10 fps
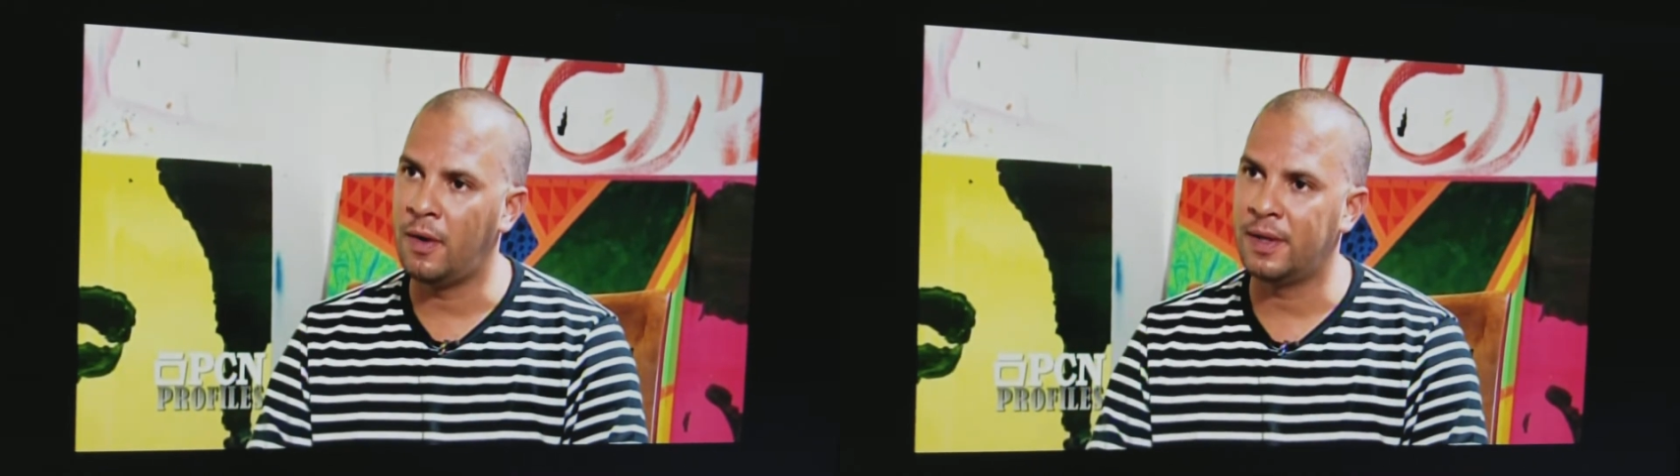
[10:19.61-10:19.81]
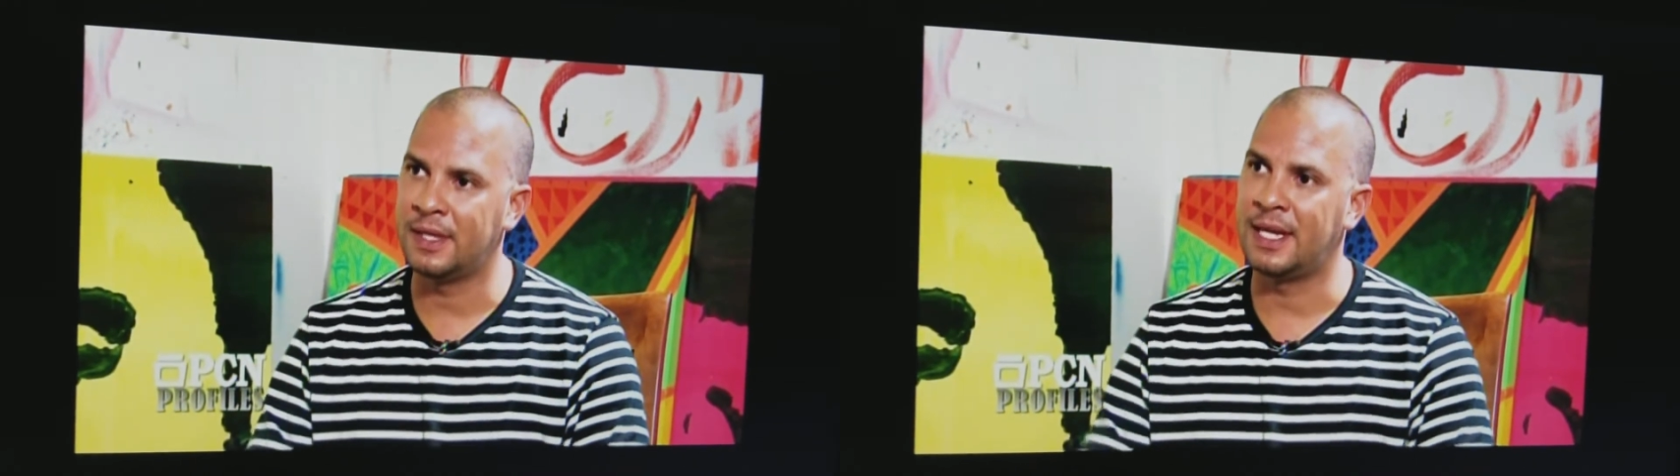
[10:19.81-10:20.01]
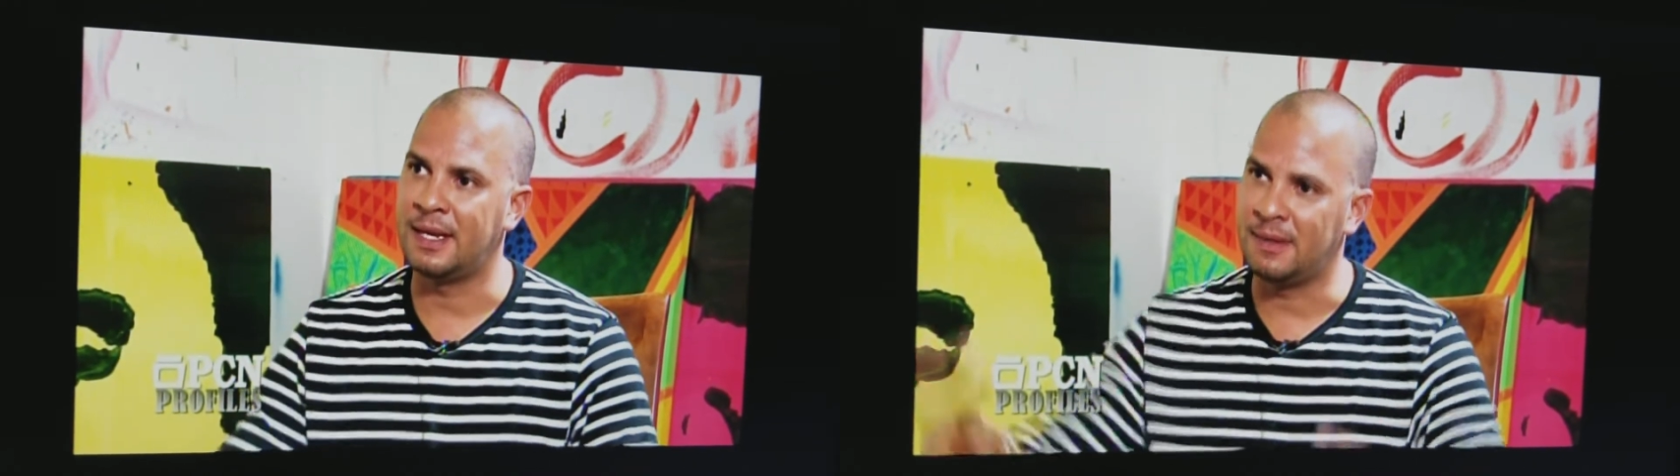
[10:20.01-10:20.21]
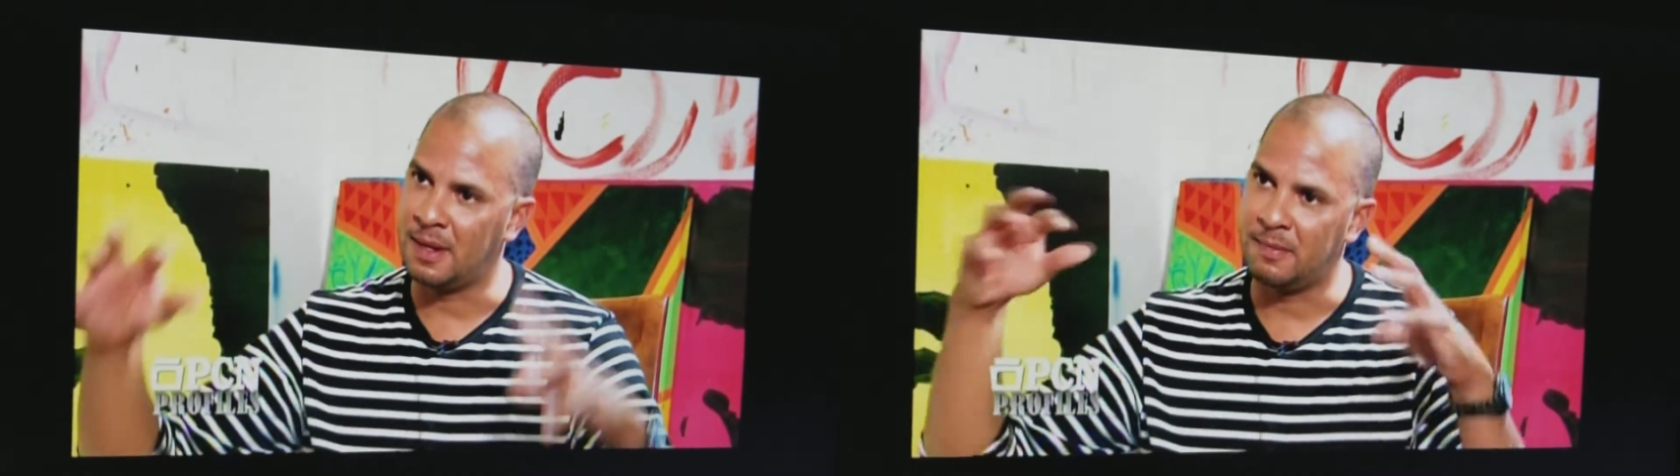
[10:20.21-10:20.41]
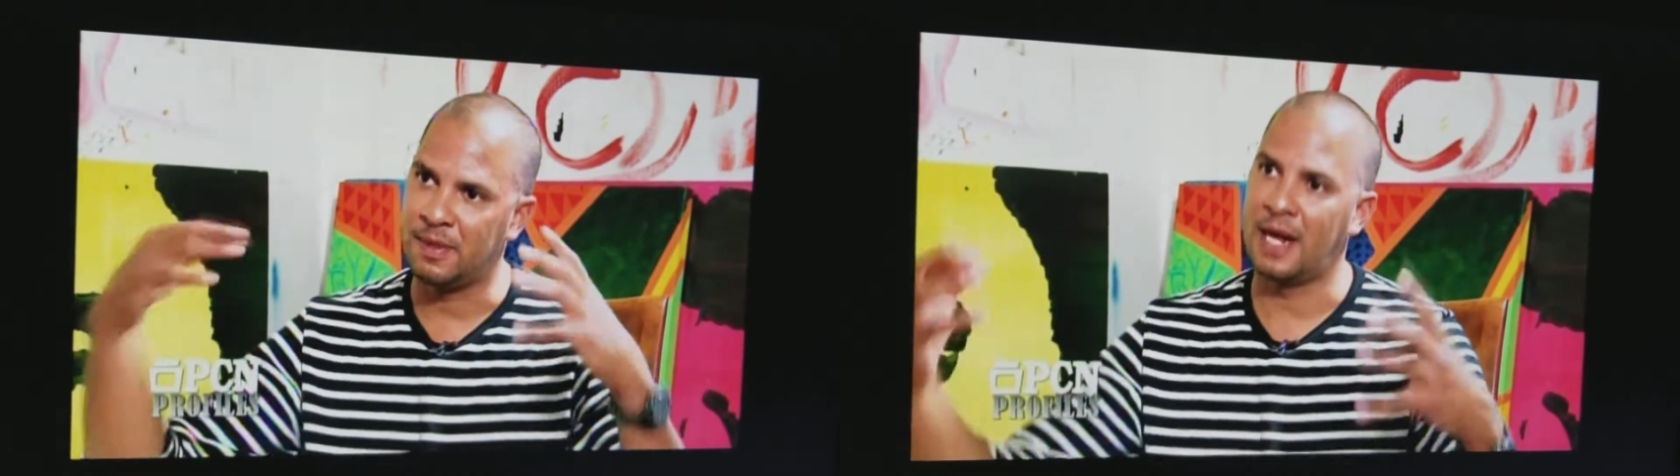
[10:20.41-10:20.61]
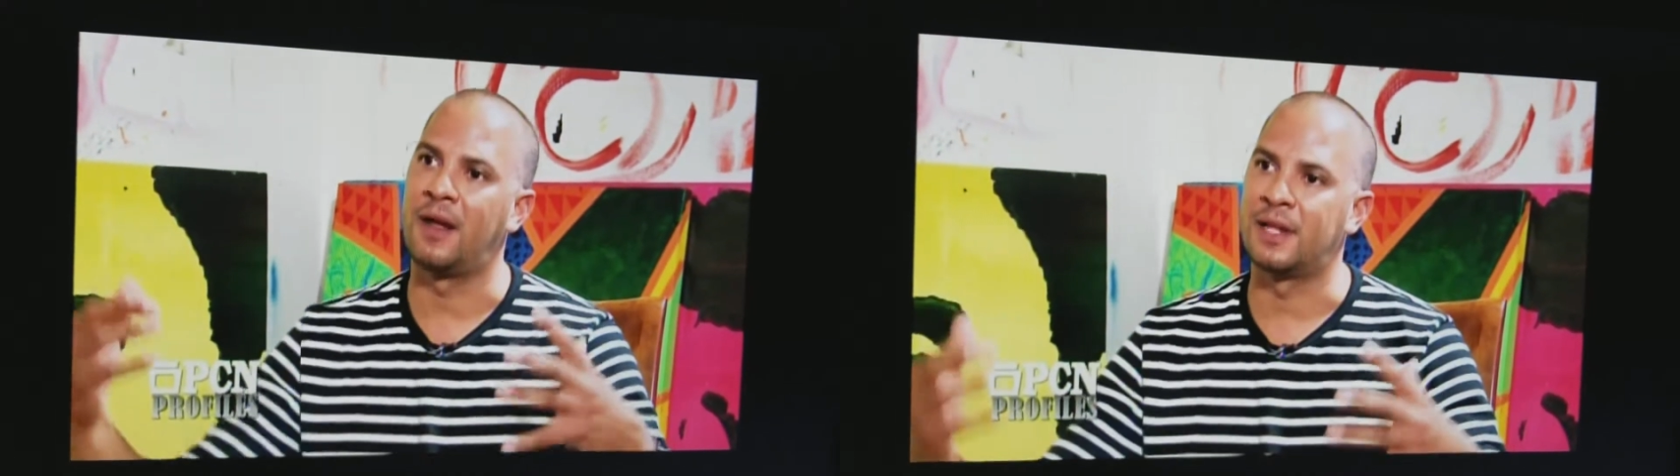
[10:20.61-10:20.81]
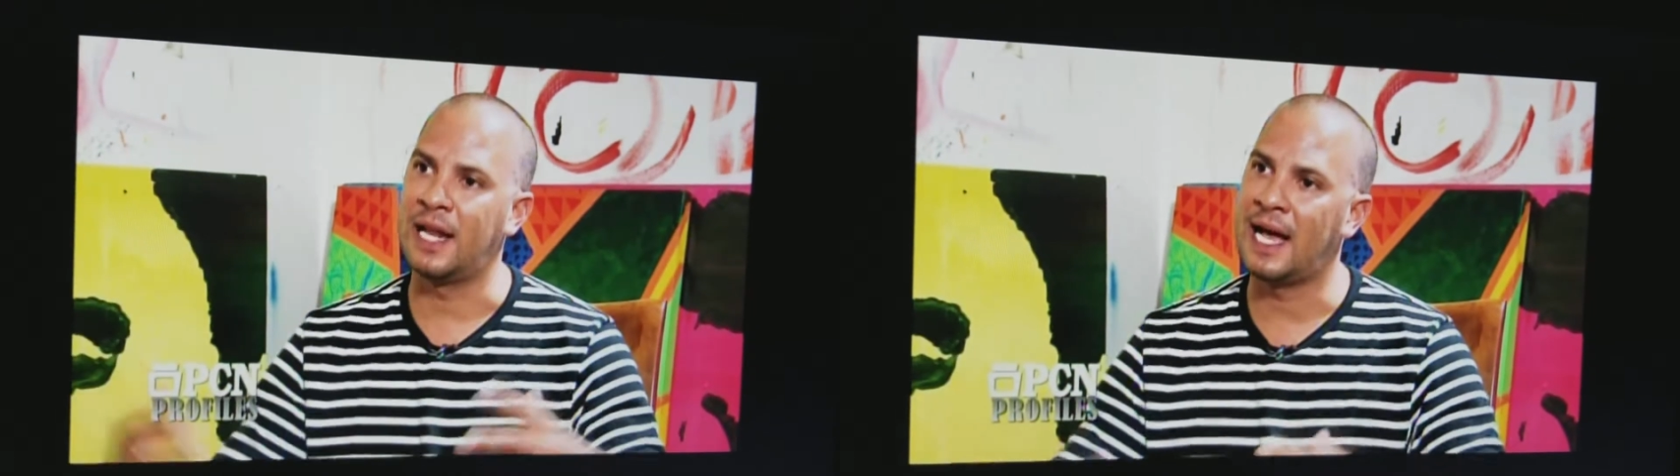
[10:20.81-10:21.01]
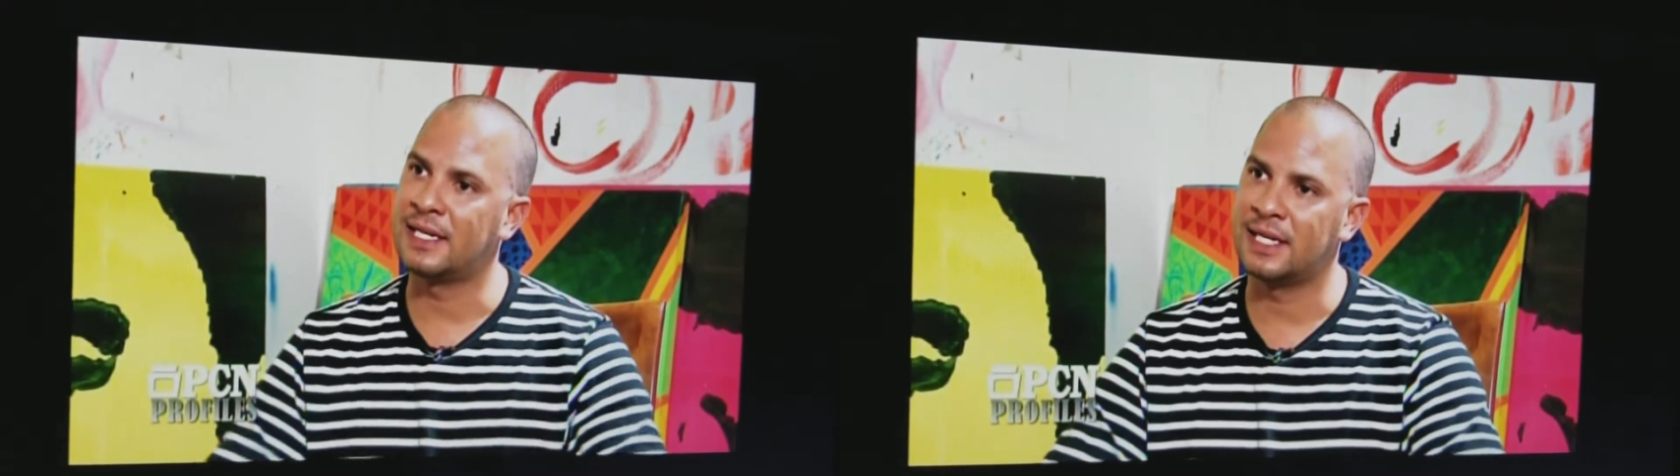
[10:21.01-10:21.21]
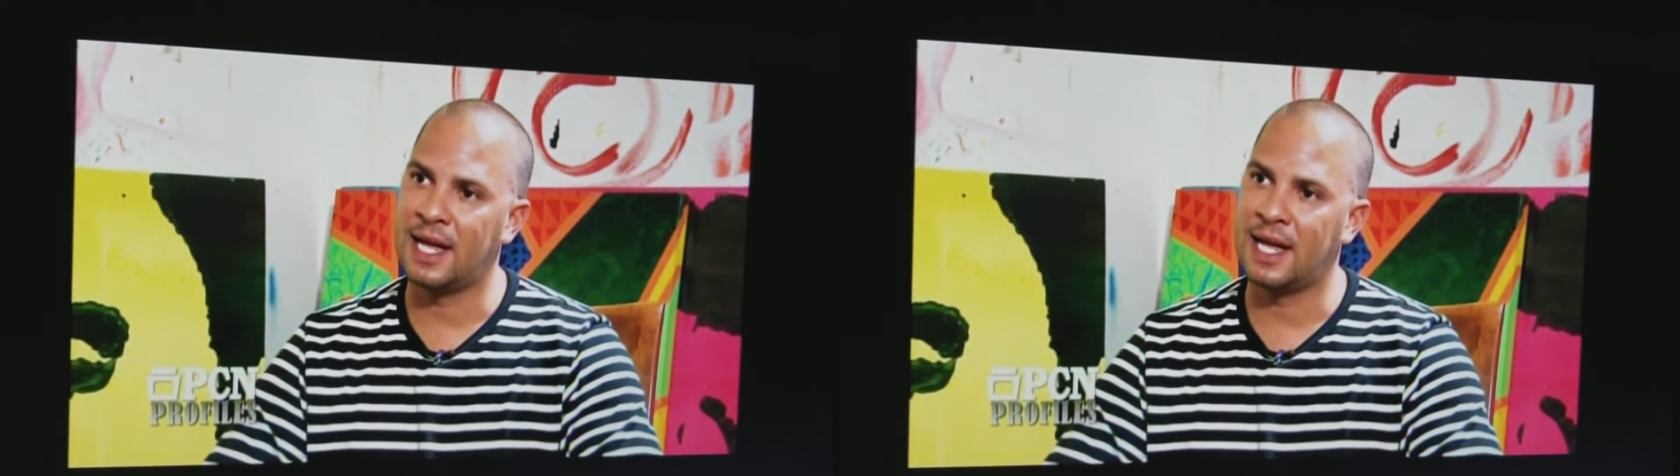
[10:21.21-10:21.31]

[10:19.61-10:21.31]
and they got all the lights together.